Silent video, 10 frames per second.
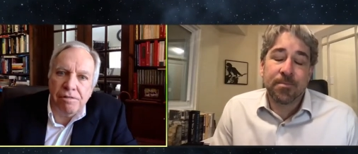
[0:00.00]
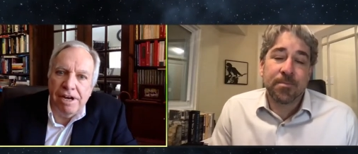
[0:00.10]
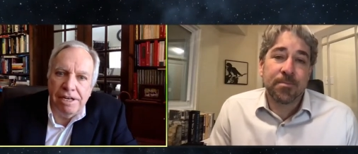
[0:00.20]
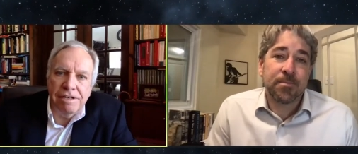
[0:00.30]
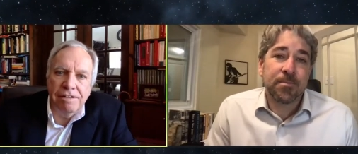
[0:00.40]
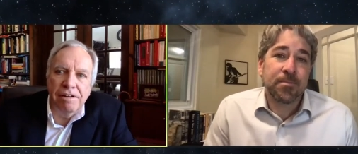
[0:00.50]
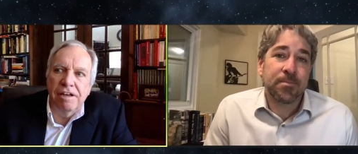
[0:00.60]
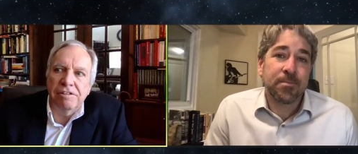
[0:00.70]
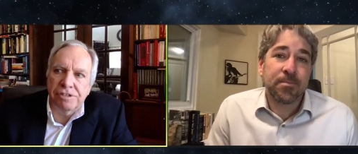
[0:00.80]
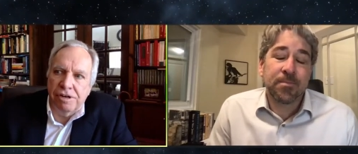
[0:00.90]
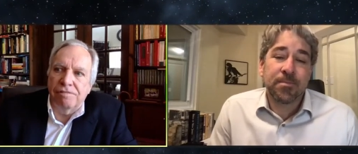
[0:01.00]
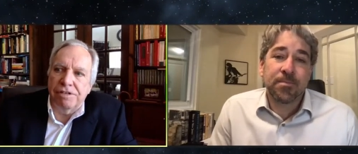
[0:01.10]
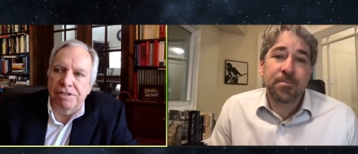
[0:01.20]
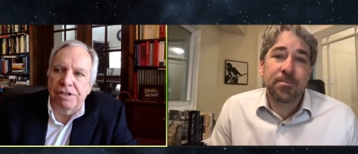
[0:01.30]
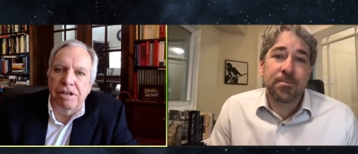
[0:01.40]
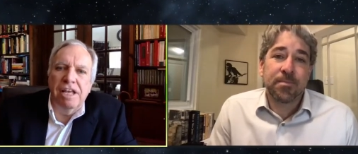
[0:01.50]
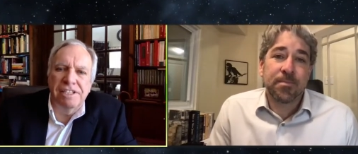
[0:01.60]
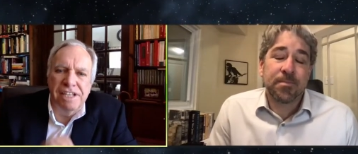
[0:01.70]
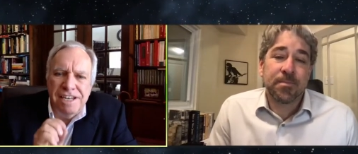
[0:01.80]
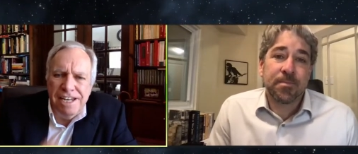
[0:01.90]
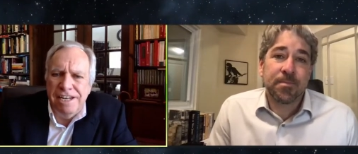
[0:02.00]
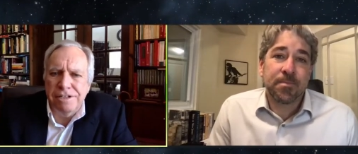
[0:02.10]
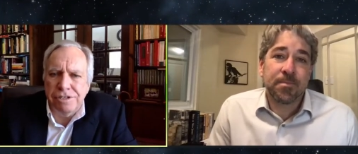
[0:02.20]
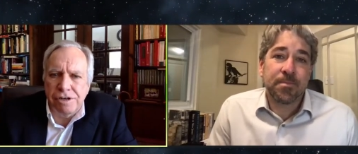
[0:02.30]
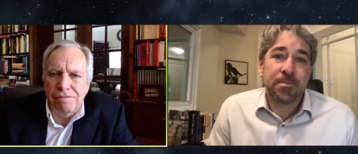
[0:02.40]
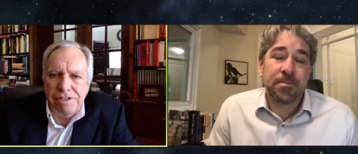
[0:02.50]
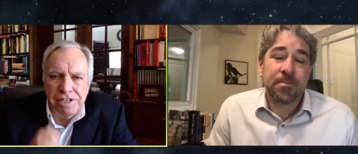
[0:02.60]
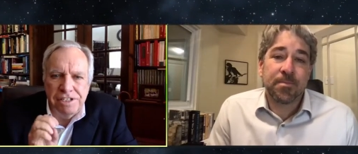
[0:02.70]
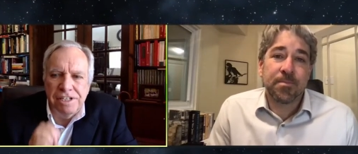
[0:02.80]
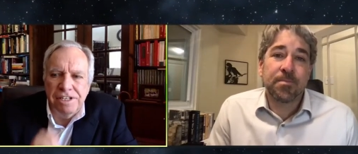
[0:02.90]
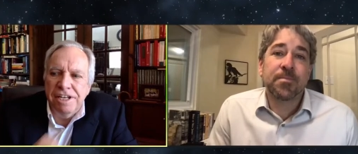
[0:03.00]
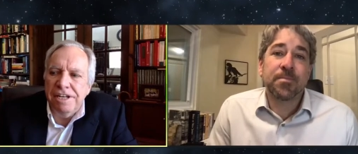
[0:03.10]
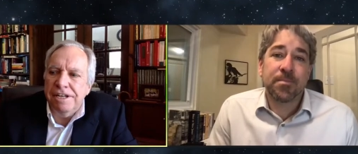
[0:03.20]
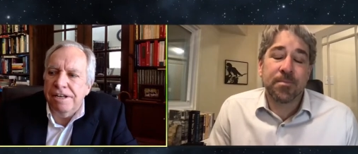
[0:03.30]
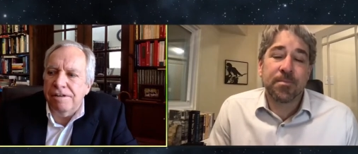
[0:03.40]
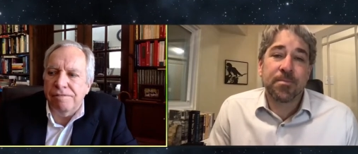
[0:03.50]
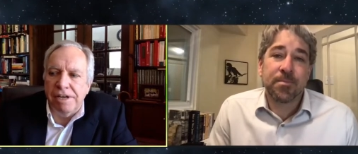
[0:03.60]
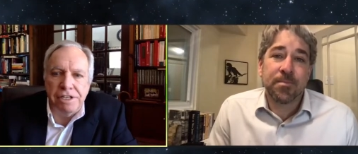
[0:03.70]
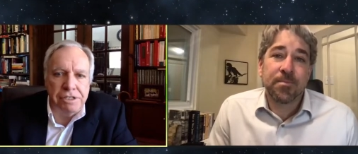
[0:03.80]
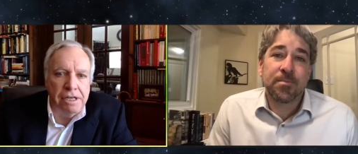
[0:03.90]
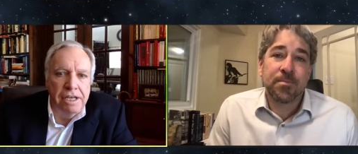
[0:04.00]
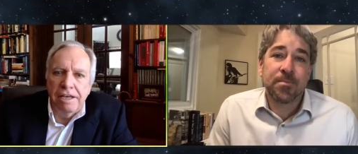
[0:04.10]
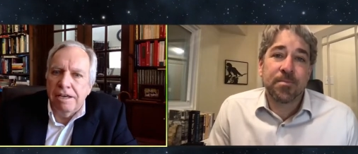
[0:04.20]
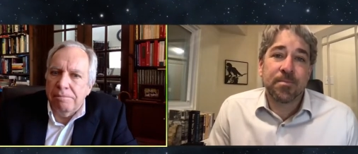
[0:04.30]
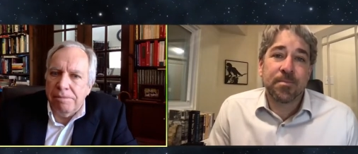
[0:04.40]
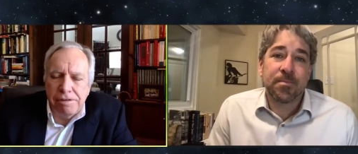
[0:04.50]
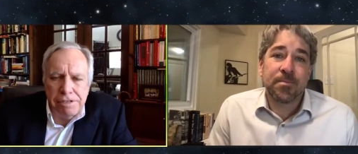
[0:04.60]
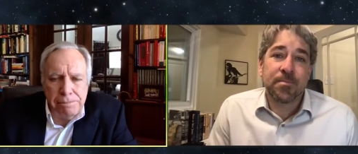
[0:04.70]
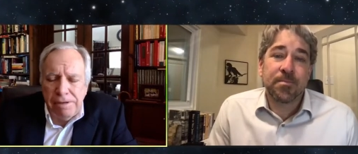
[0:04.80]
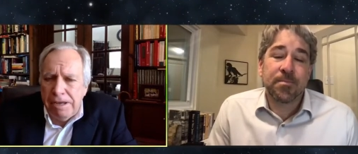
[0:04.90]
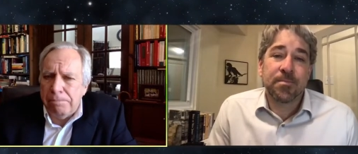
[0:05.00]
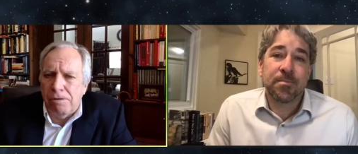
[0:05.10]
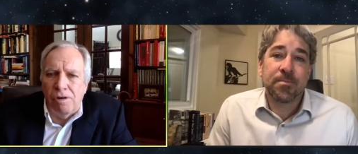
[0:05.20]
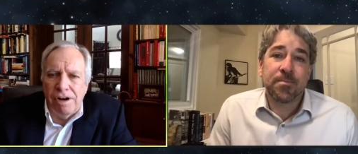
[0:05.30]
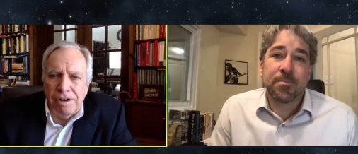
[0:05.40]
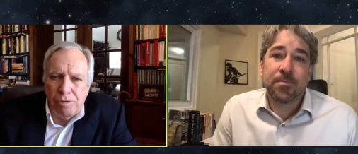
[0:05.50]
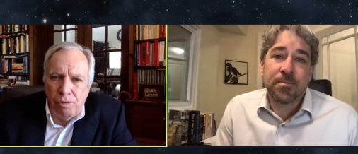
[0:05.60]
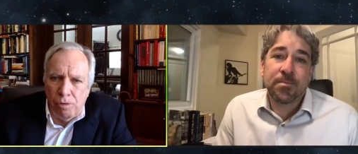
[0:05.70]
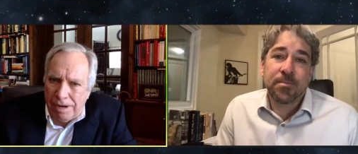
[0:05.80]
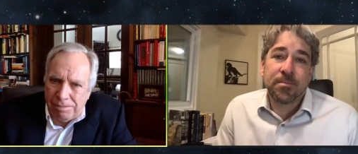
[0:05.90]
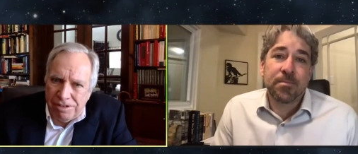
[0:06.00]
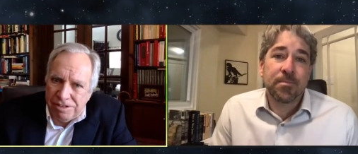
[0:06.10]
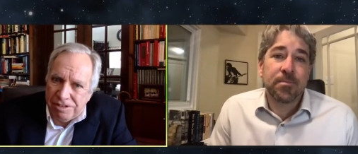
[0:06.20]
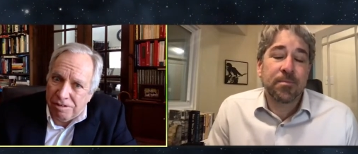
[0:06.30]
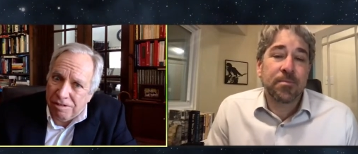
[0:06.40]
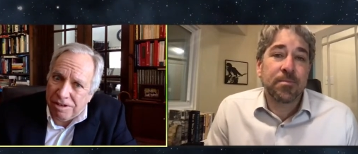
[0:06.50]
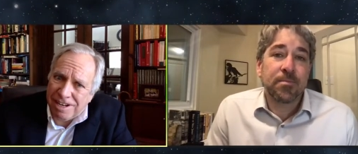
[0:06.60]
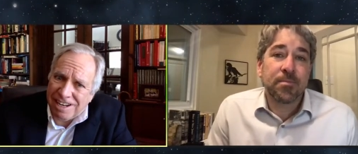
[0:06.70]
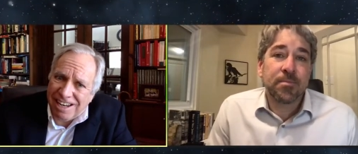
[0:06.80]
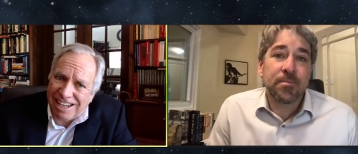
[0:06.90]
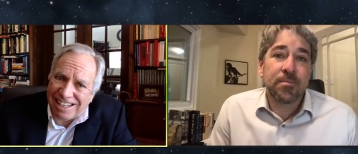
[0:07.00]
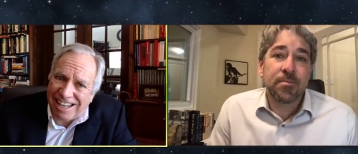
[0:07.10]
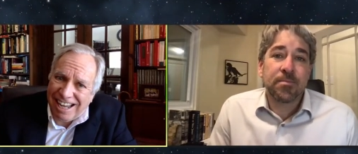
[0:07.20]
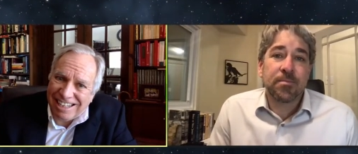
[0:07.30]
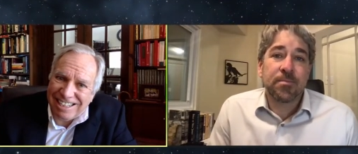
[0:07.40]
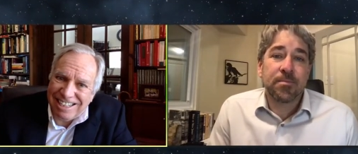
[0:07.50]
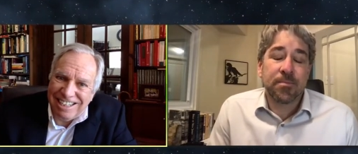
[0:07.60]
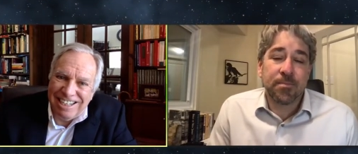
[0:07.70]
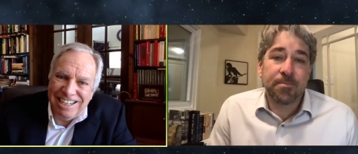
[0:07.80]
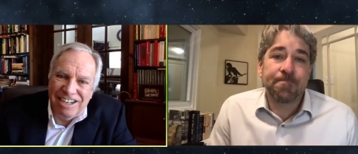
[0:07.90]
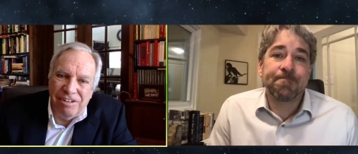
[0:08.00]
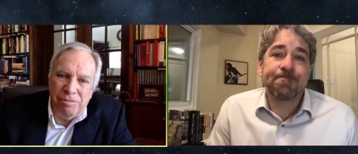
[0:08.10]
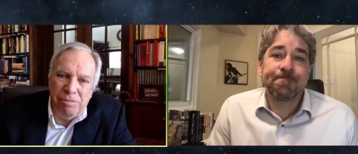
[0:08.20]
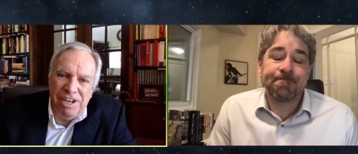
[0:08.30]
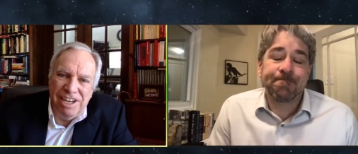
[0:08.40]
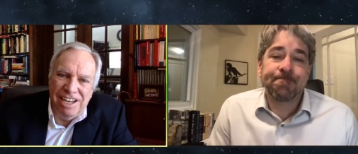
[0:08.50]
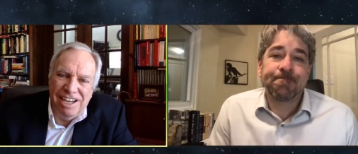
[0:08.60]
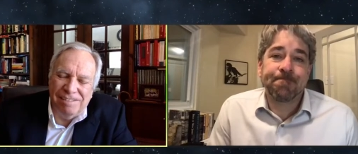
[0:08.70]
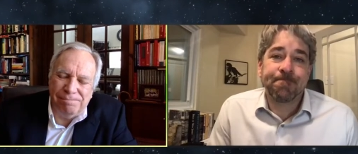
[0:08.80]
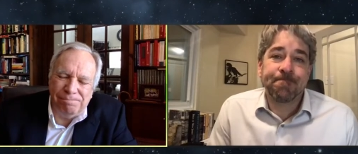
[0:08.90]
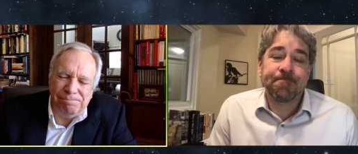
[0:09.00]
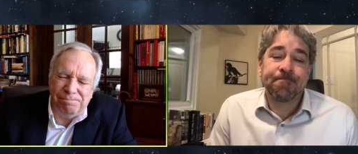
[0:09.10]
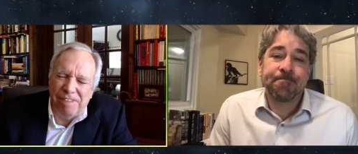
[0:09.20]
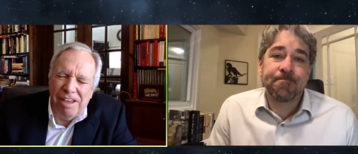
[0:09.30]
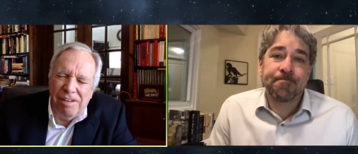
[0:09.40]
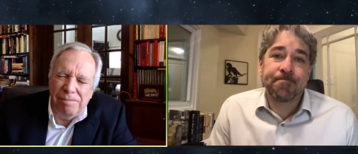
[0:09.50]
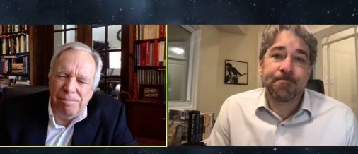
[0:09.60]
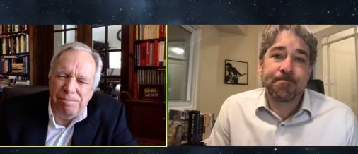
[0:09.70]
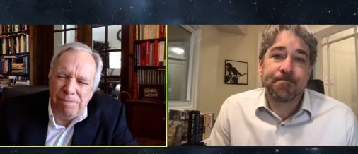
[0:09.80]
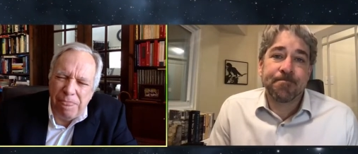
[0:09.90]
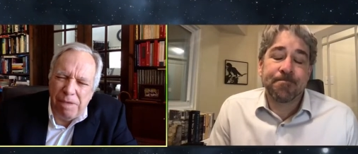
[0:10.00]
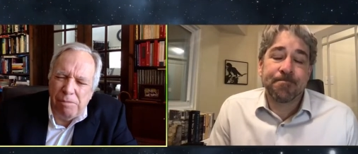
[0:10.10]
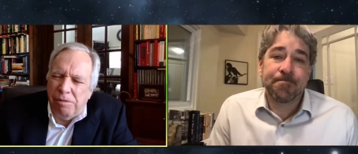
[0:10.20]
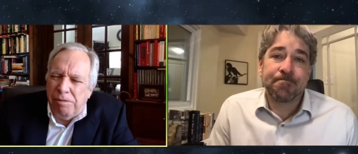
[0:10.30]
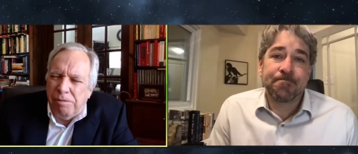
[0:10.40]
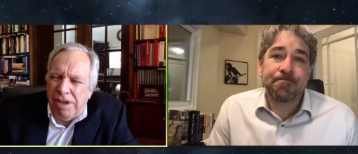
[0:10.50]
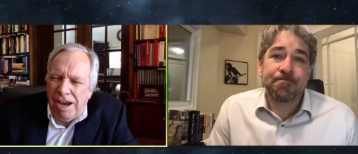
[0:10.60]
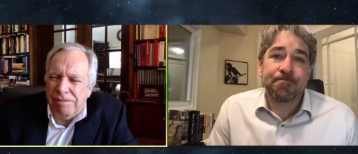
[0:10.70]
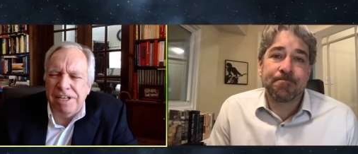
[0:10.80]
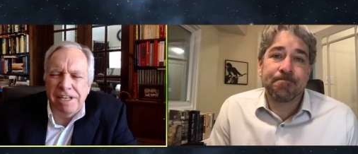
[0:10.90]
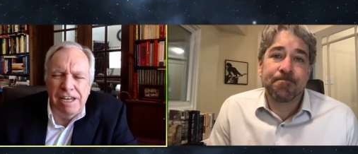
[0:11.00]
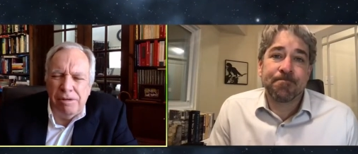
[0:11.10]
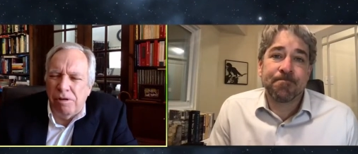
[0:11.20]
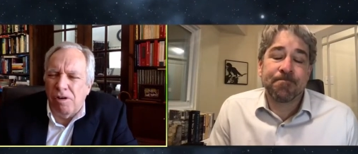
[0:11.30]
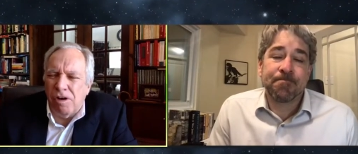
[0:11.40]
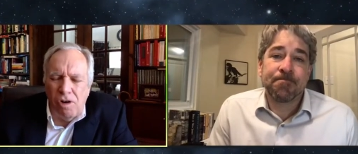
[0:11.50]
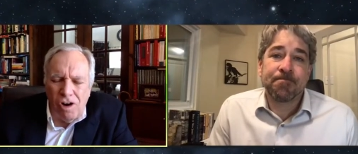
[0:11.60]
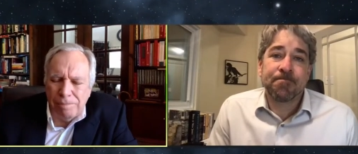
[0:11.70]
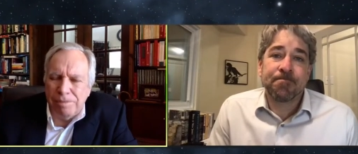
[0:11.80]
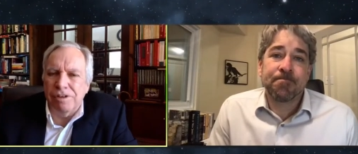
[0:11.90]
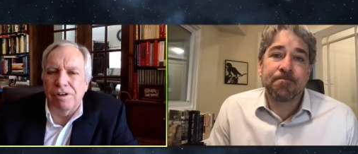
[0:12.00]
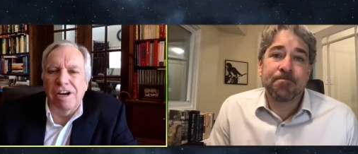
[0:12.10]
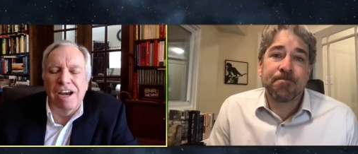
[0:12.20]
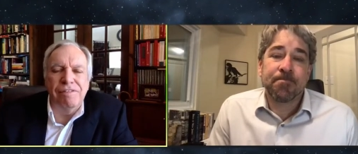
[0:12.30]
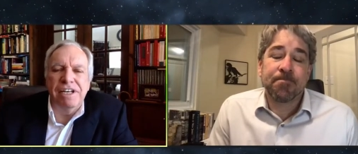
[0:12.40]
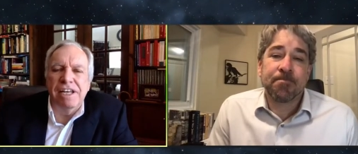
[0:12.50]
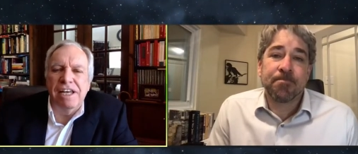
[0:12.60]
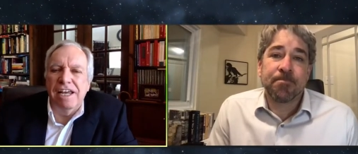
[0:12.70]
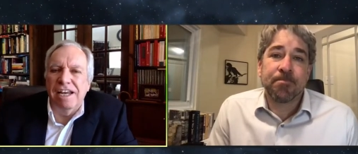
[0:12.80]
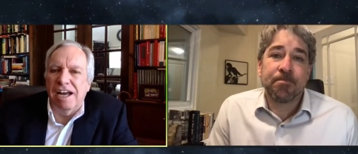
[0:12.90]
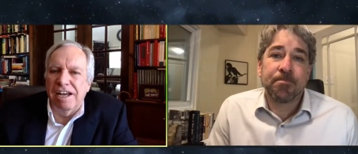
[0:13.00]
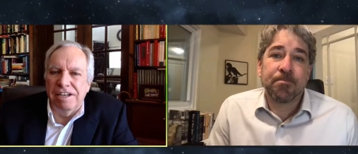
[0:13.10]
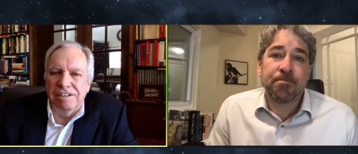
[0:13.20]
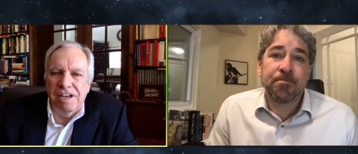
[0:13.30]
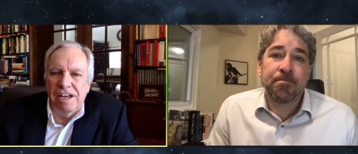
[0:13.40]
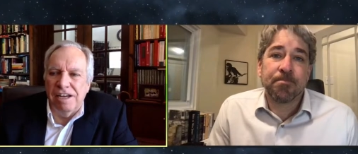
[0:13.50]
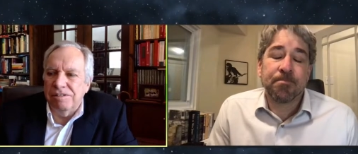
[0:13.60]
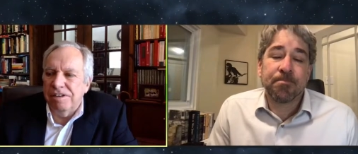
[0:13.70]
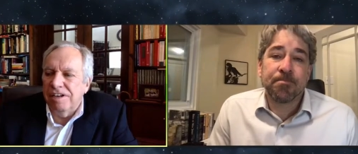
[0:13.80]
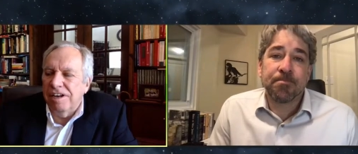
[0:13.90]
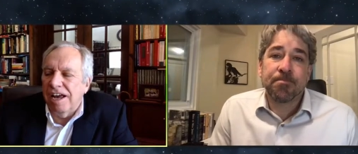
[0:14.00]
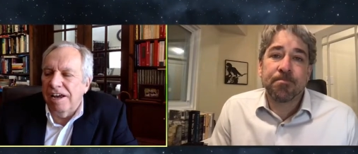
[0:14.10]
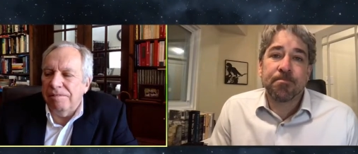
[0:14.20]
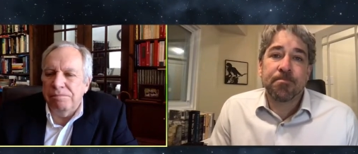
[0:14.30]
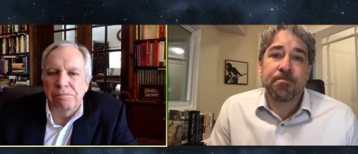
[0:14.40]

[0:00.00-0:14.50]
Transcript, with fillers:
Speaker 1: great uh, service to the. It's a needed service. It's a needed innovation because people aren't equipped to look at it like that. Mm-hmm. We uh, uh, every day we're a carpenter. Every day I I I